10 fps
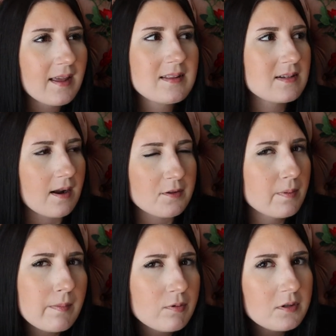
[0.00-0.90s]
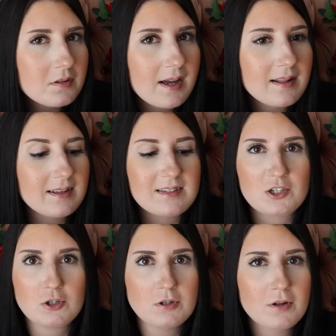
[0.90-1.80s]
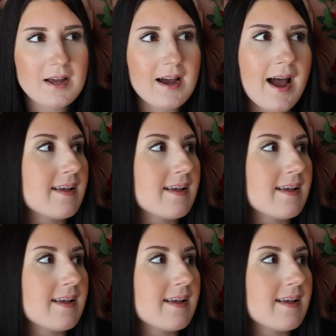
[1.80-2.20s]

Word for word: Like, did other people know that? Like, did you know that?